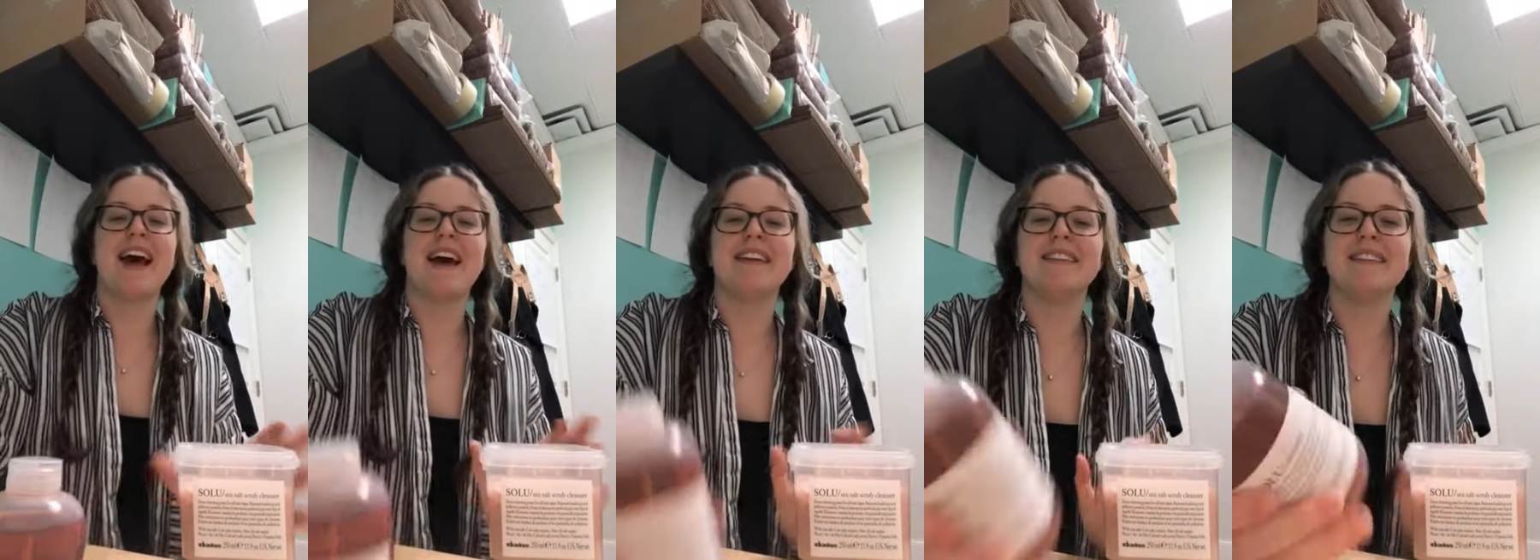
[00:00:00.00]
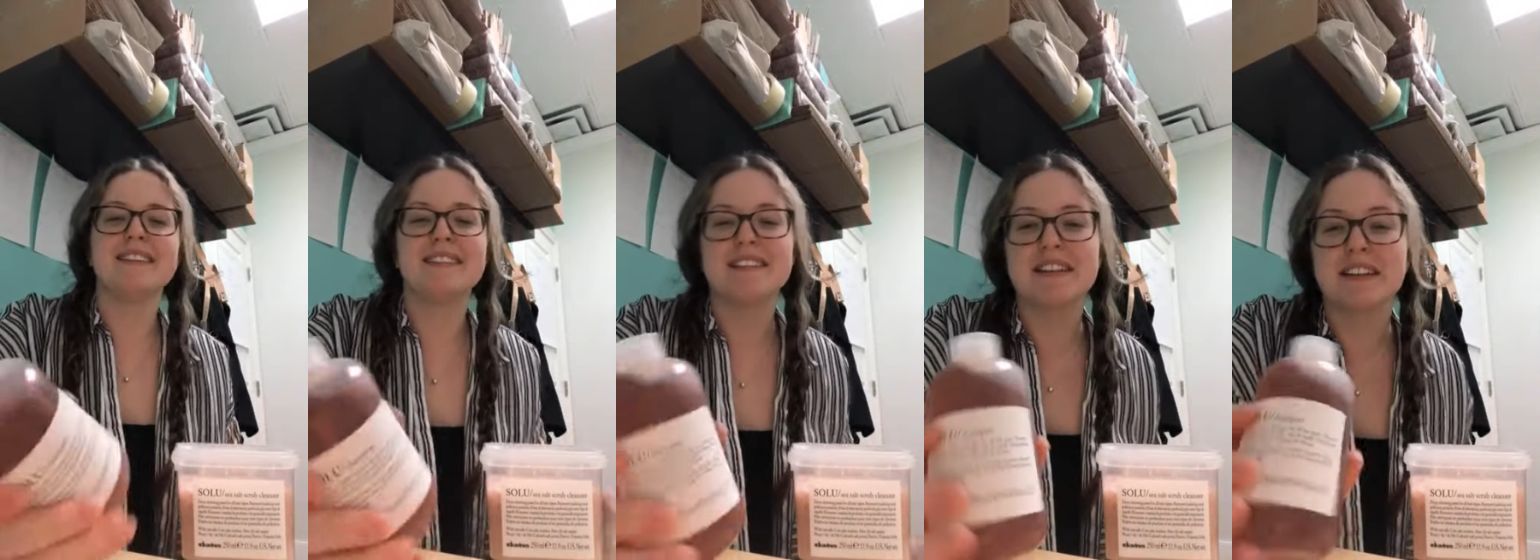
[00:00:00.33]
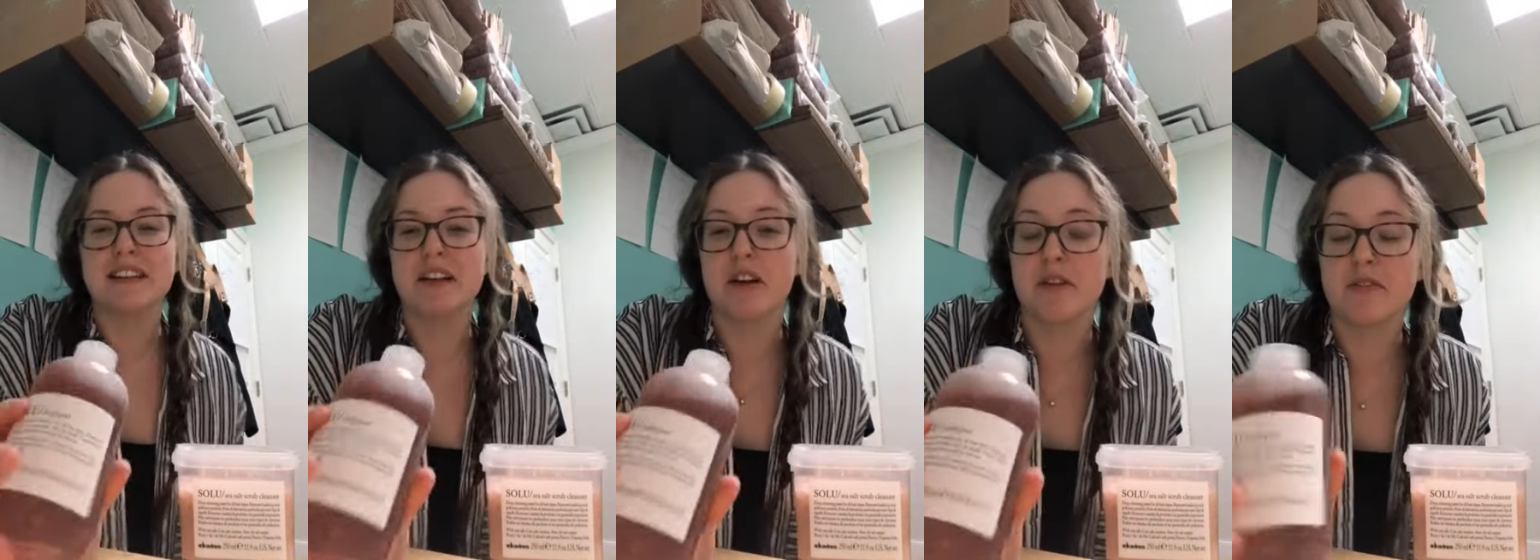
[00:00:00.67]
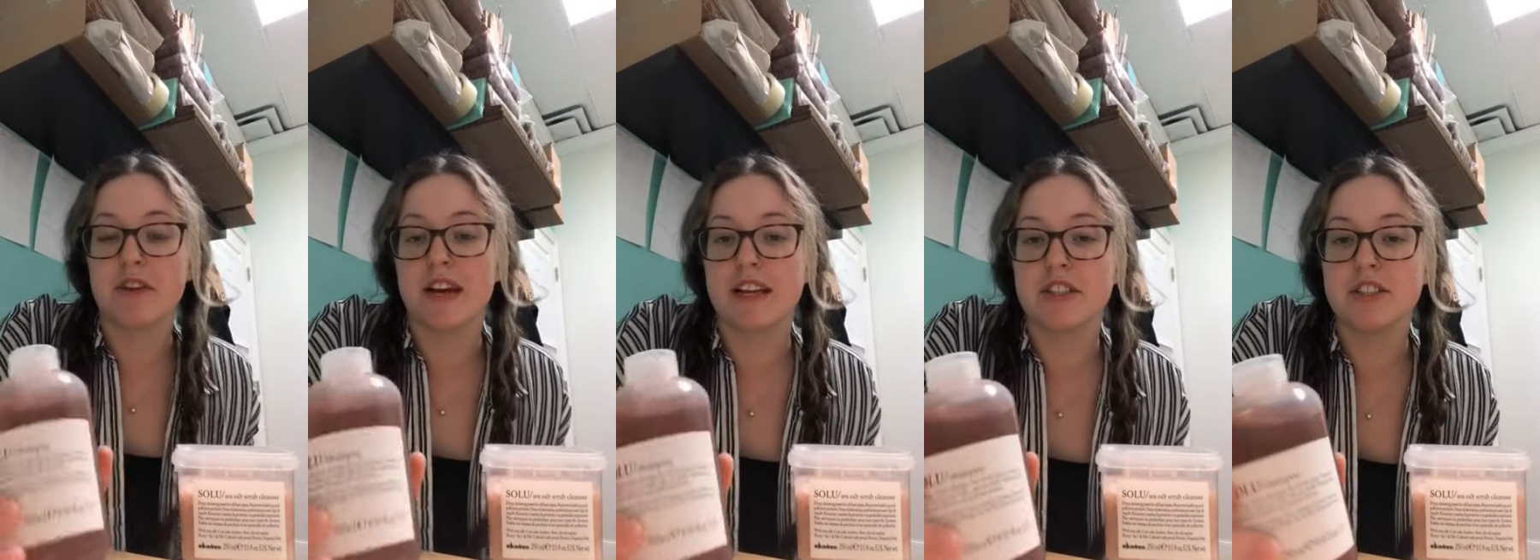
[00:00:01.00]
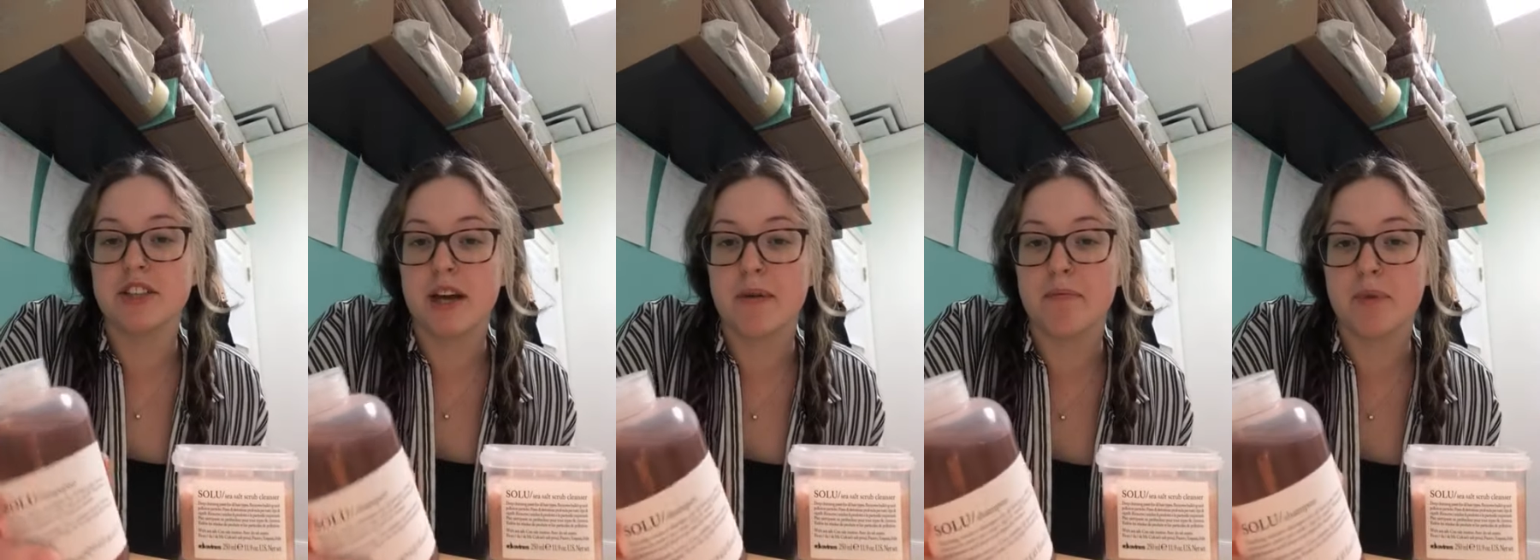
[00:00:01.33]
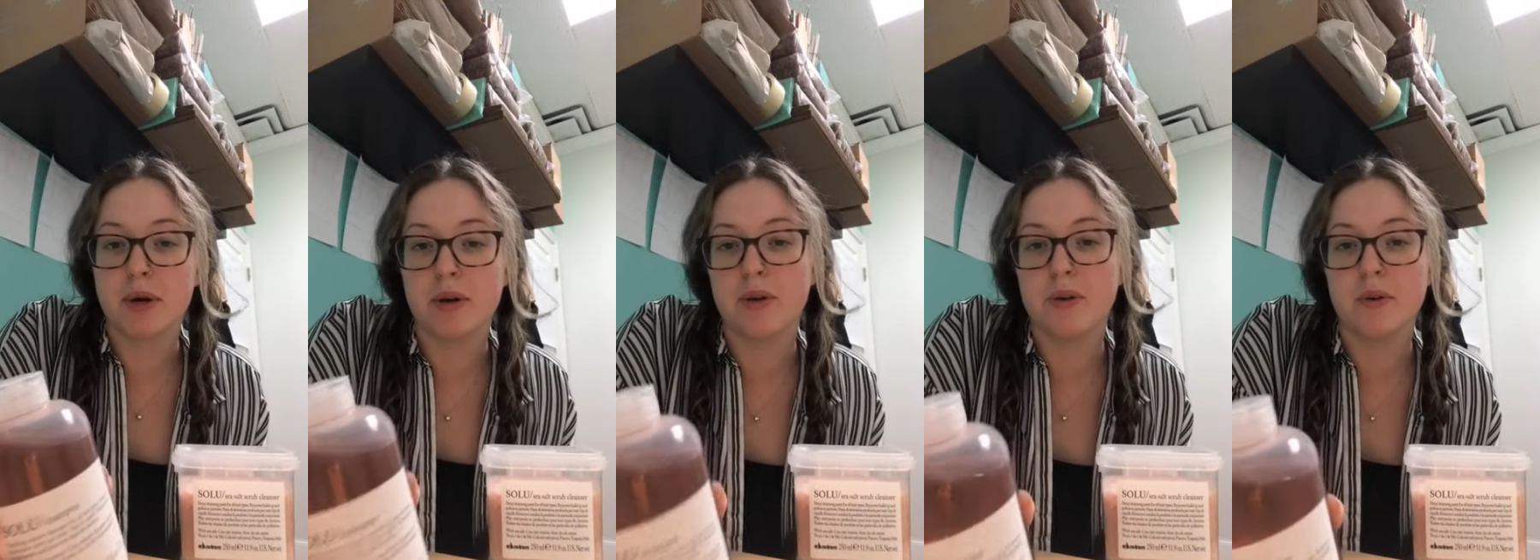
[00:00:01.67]
And this is a clarifying
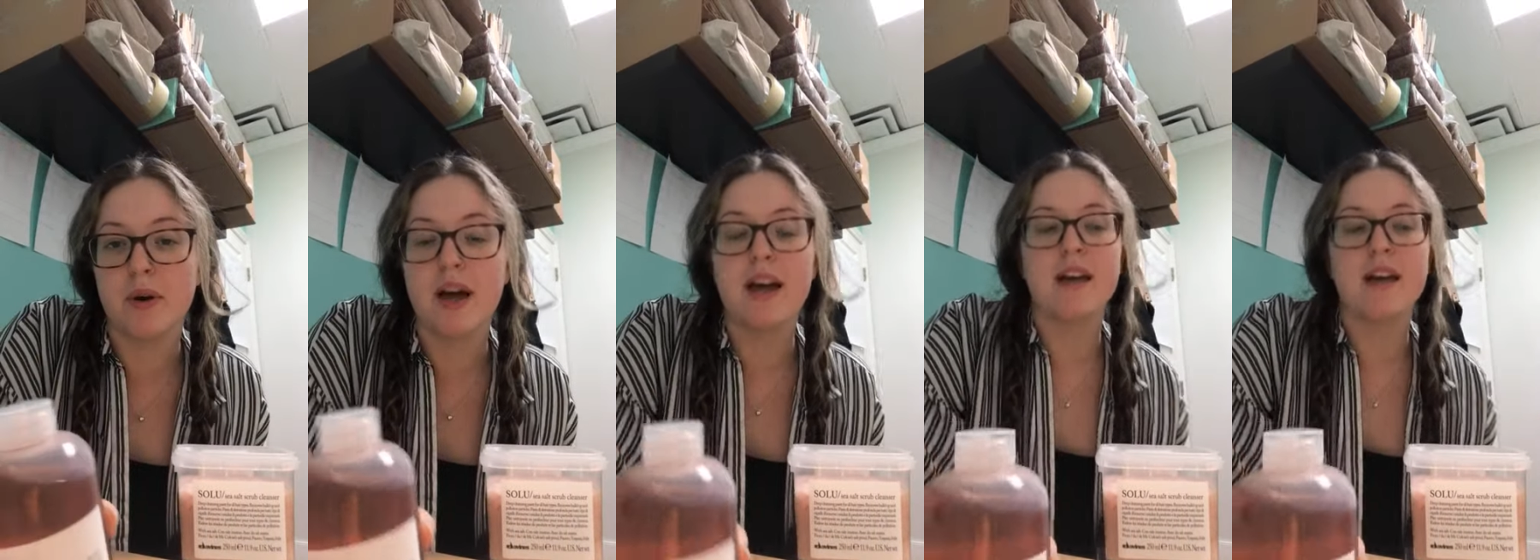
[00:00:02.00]
shampoo.